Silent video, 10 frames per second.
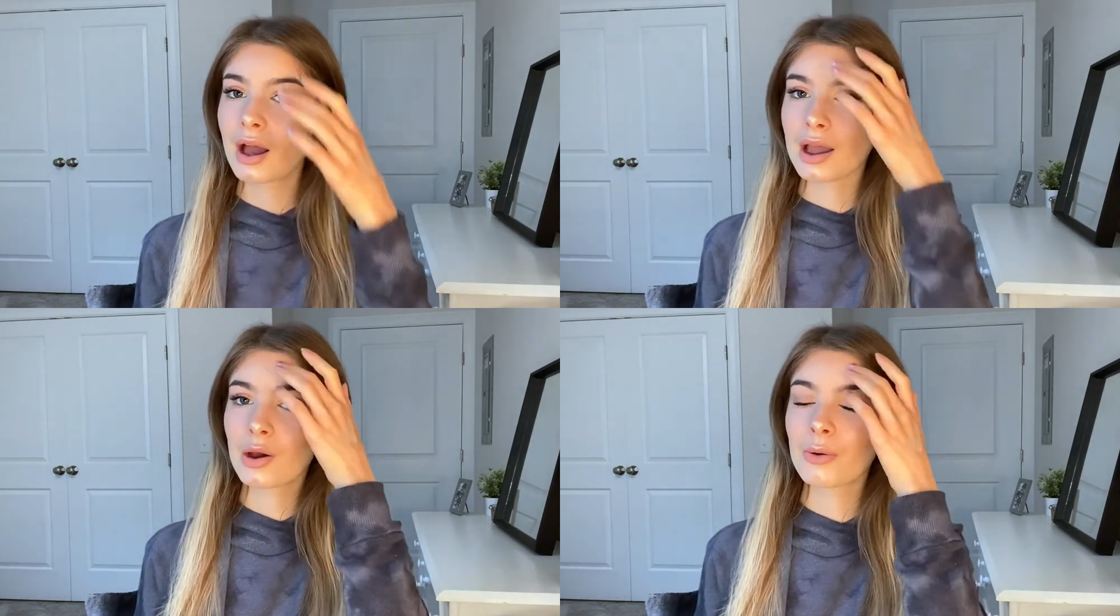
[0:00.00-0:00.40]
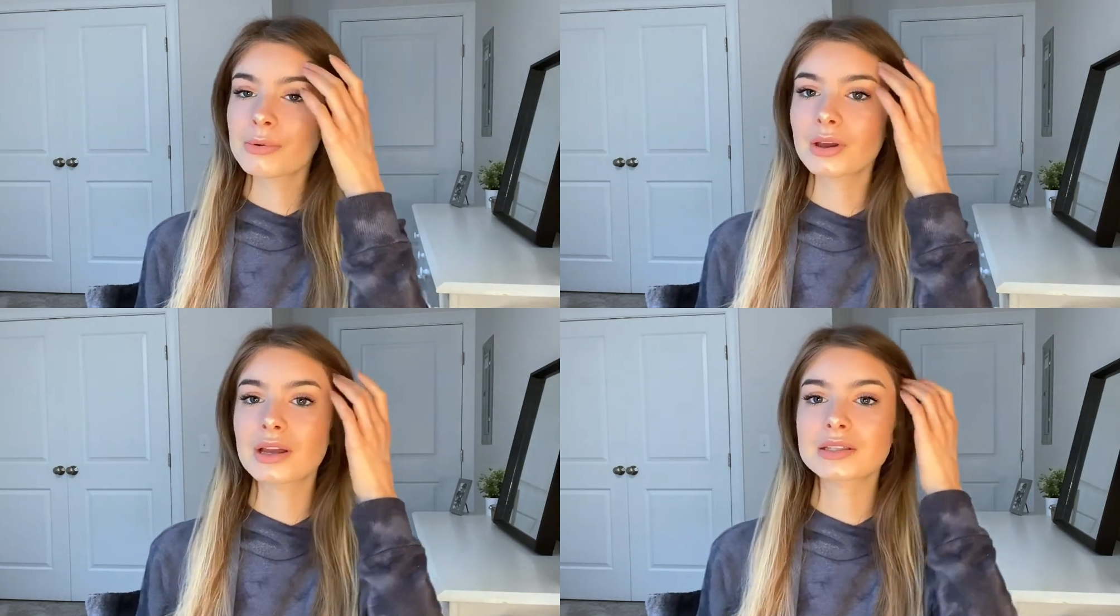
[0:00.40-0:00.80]
I hope
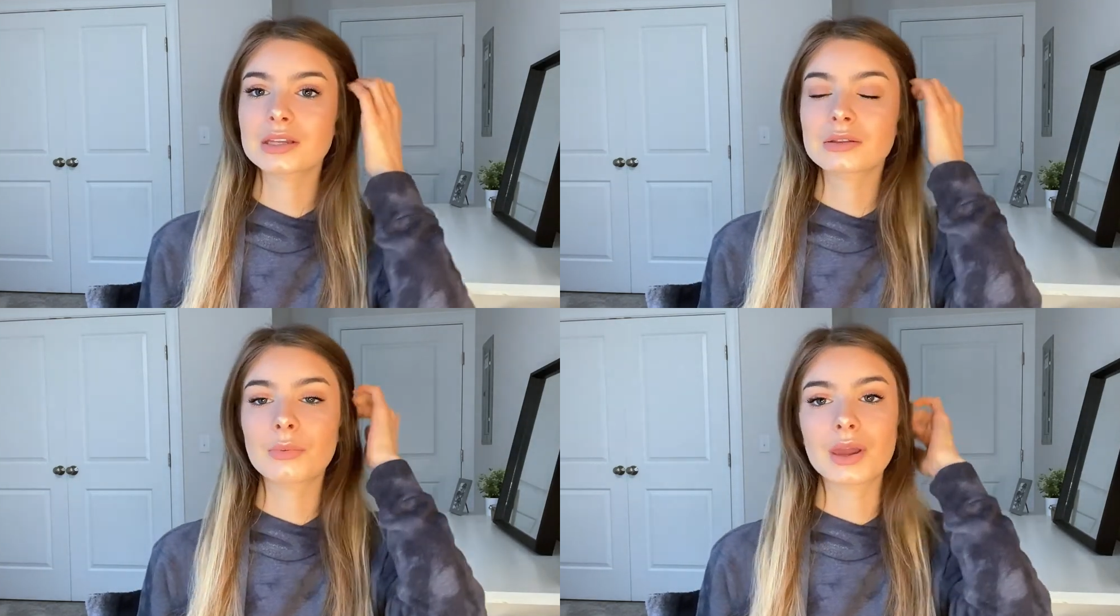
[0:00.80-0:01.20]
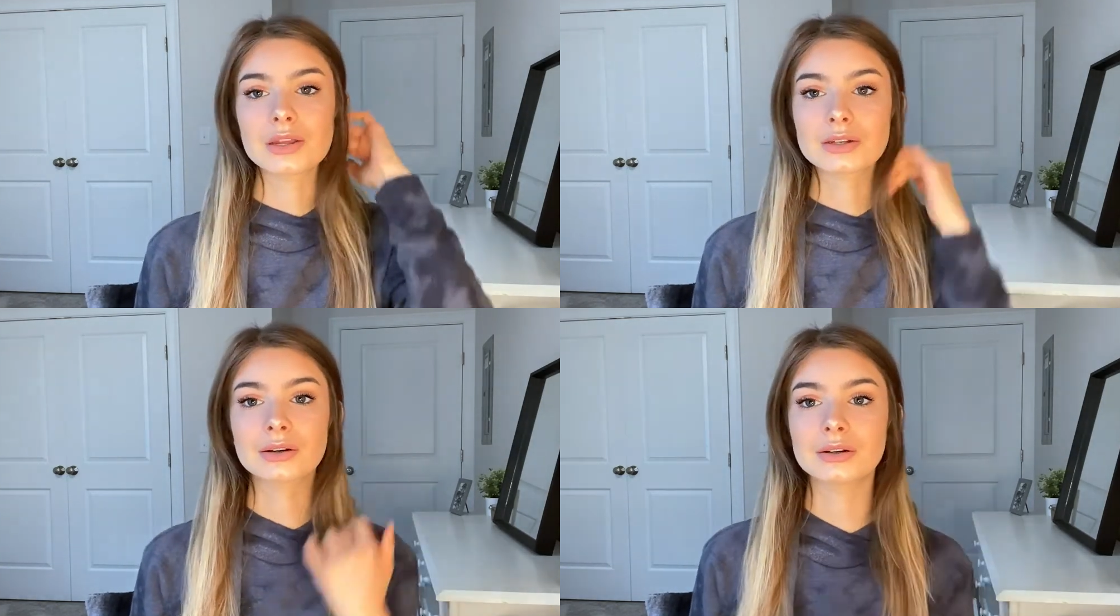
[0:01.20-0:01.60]
you guys like the way
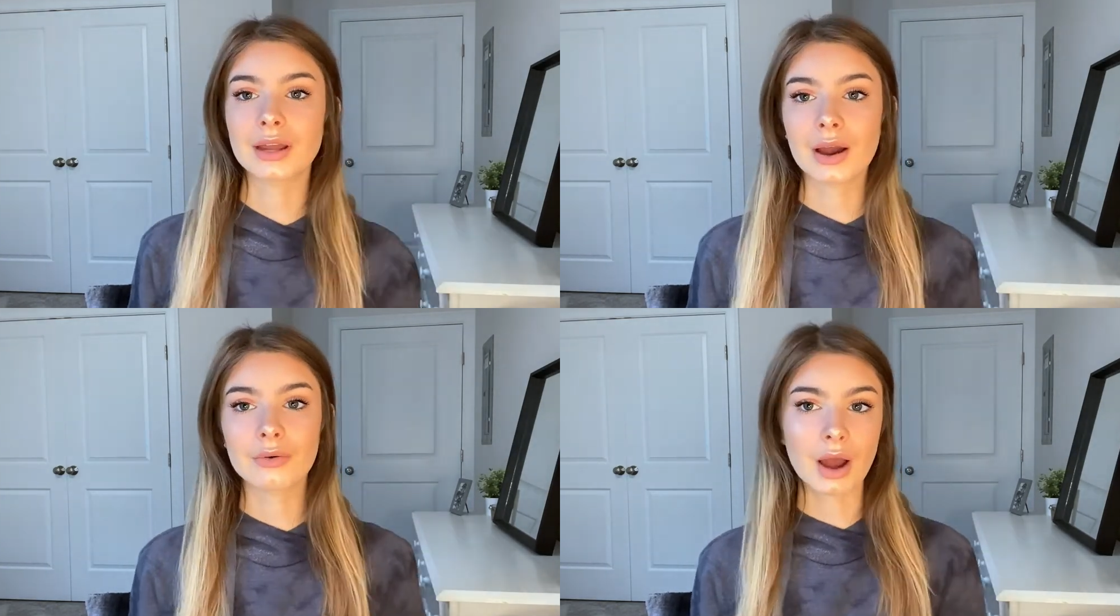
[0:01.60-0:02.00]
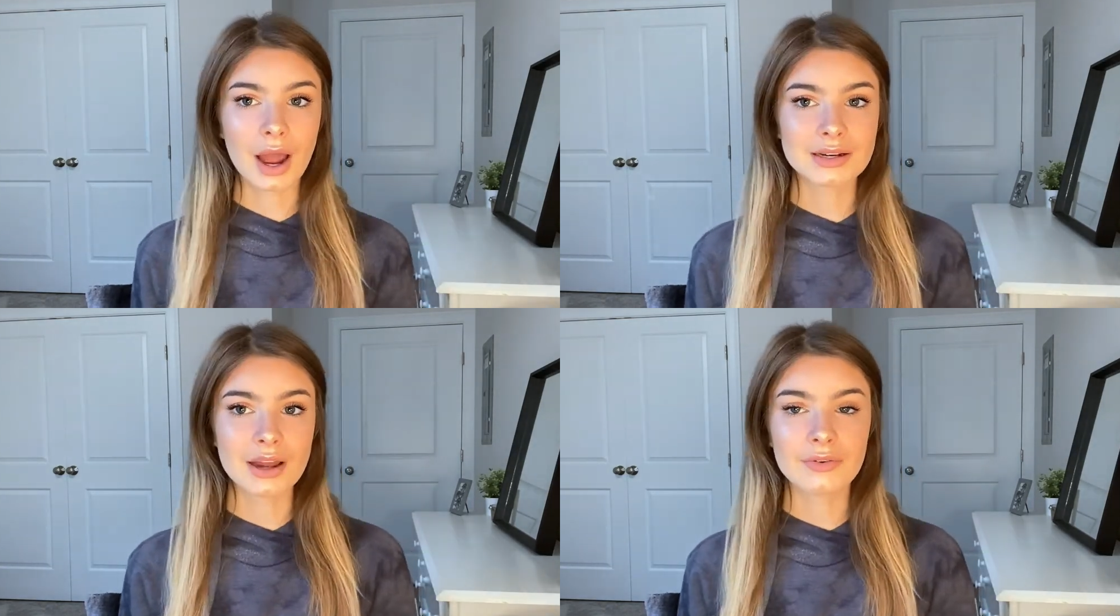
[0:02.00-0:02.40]
it turned out.
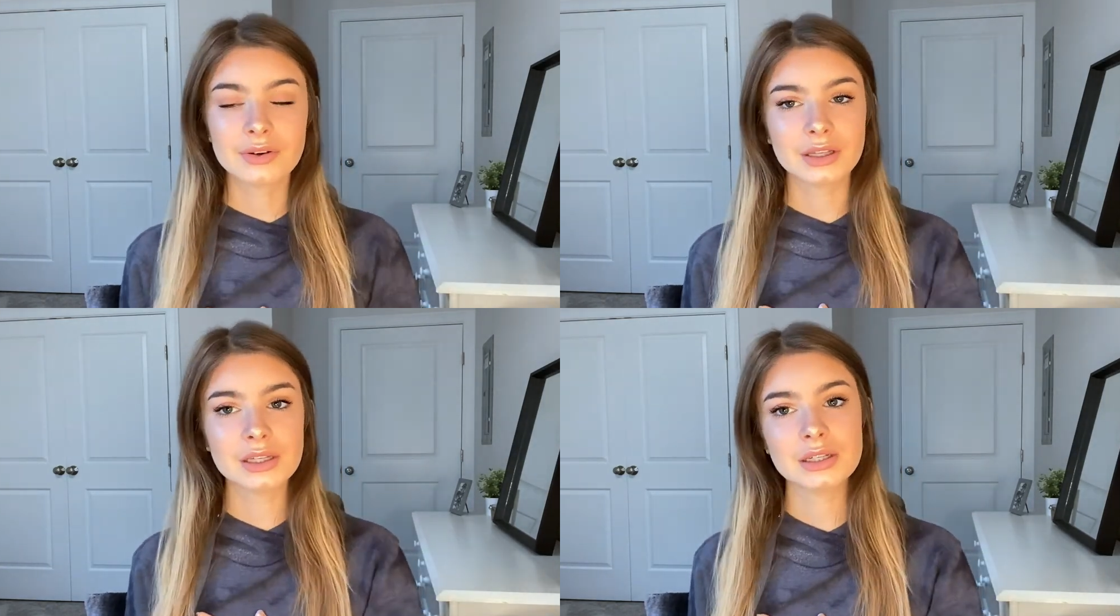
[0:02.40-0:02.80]
I definitely